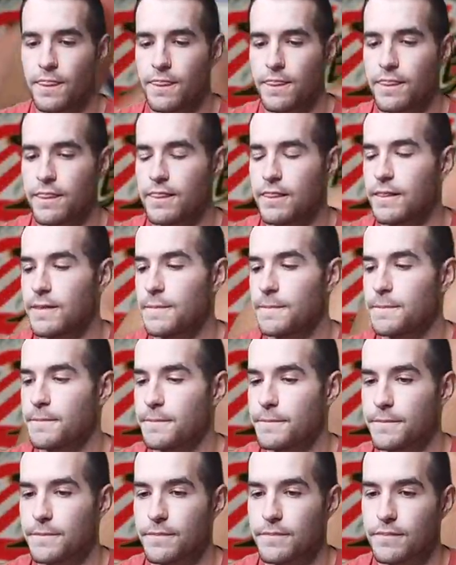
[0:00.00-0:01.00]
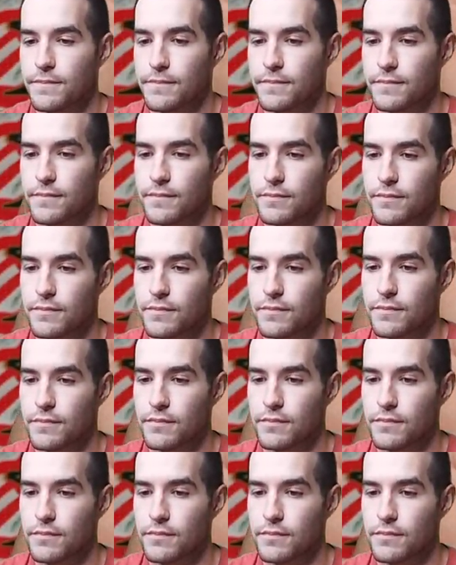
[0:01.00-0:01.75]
Nothing is said.